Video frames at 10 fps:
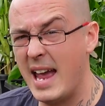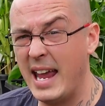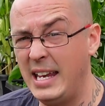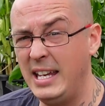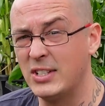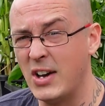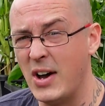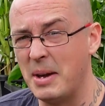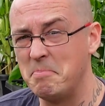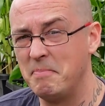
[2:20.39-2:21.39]

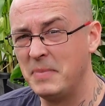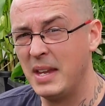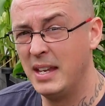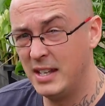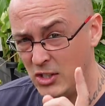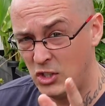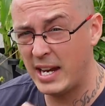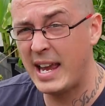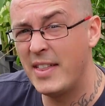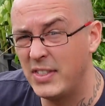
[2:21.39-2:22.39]
anytime.
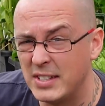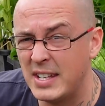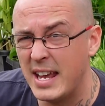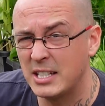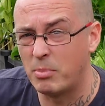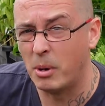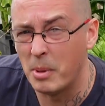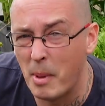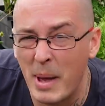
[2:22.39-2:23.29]
Check out this next problem I'm